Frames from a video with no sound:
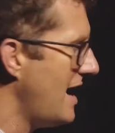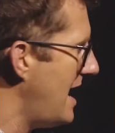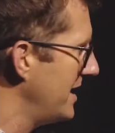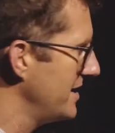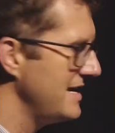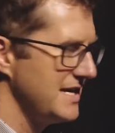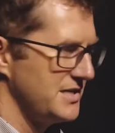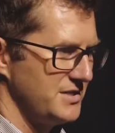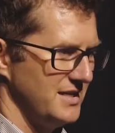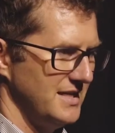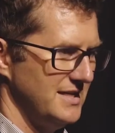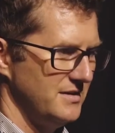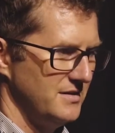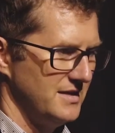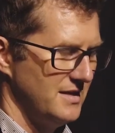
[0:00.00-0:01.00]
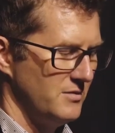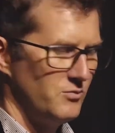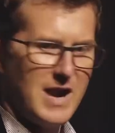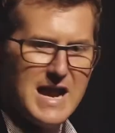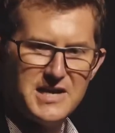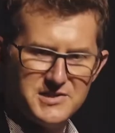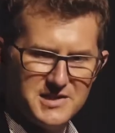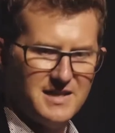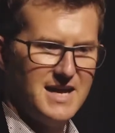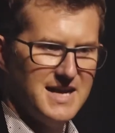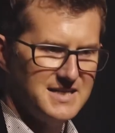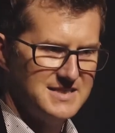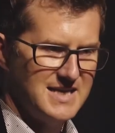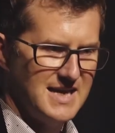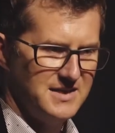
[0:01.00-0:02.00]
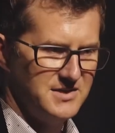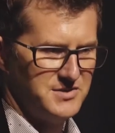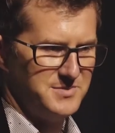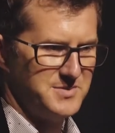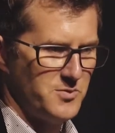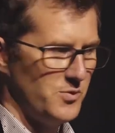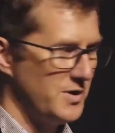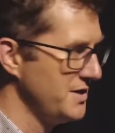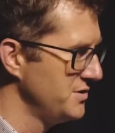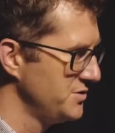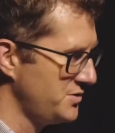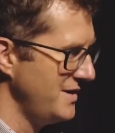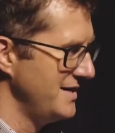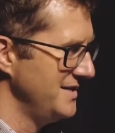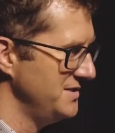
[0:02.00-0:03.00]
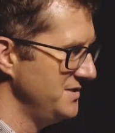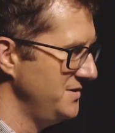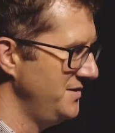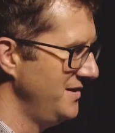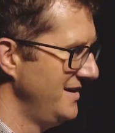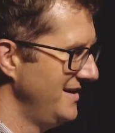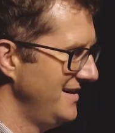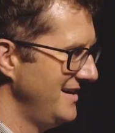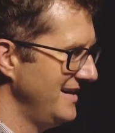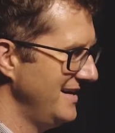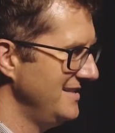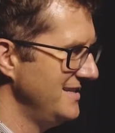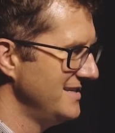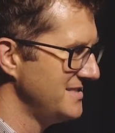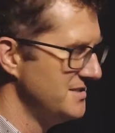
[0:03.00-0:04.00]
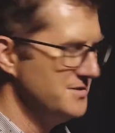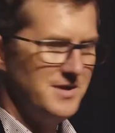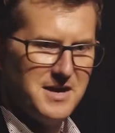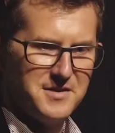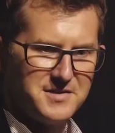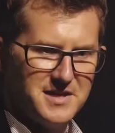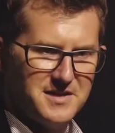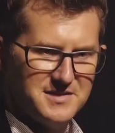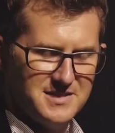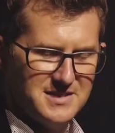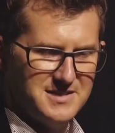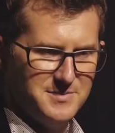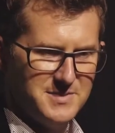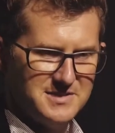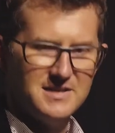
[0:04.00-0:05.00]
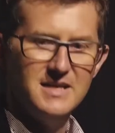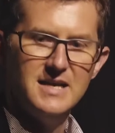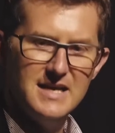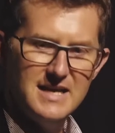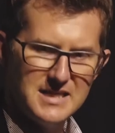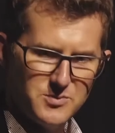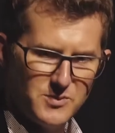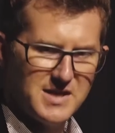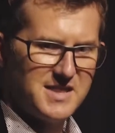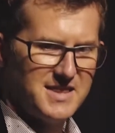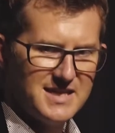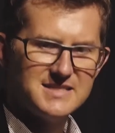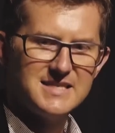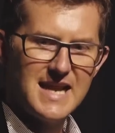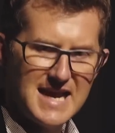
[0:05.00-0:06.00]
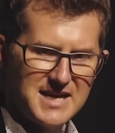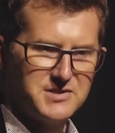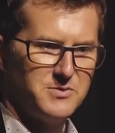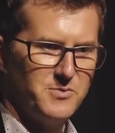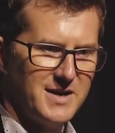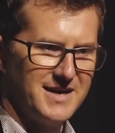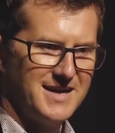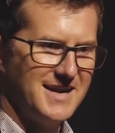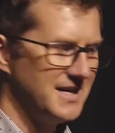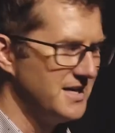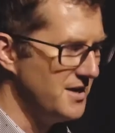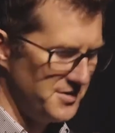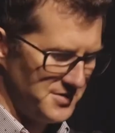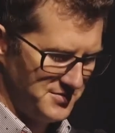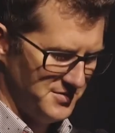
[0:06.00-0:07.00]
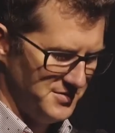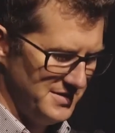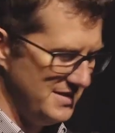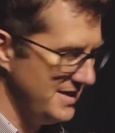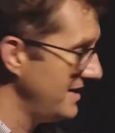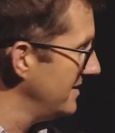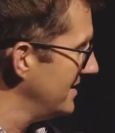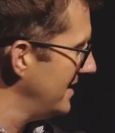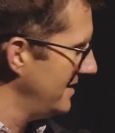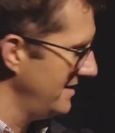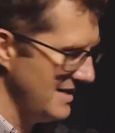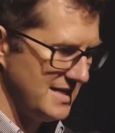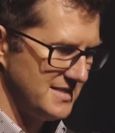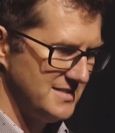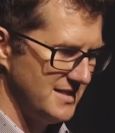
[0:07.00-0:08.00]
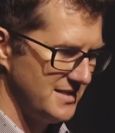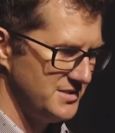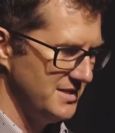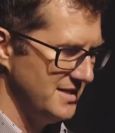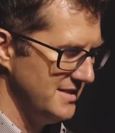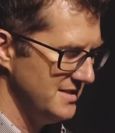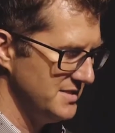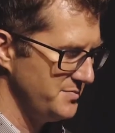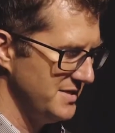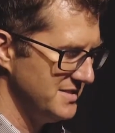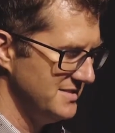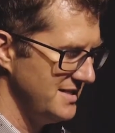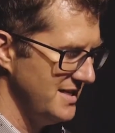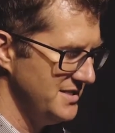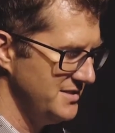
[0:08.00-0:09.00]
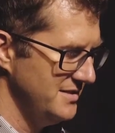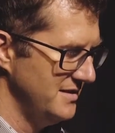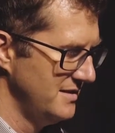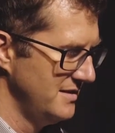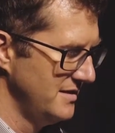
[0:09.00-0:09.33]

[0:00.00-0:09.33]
how do you actually kind of rationalize that in terms of what you're trying to do in this new healthcare system is one of the things that I actually want to kind of go through in the next section in this presentation.